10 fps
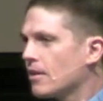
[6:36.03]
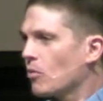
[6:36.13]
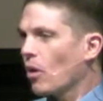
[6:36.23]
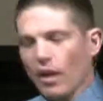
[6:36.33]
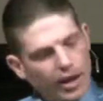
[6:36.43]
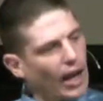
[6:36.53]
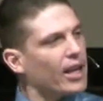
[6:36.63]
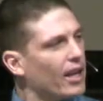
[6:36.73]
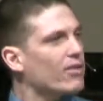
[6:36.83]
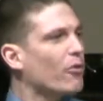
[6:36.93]
Well, like, I
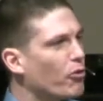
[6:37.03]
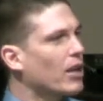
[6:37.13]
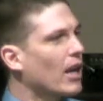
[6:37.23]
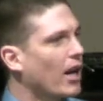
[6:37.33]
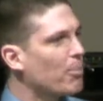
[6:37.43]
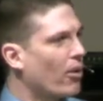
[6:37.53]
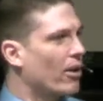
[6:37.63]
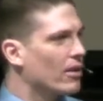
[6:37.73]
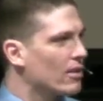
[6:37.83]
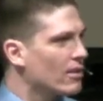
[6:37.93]
get the for God part.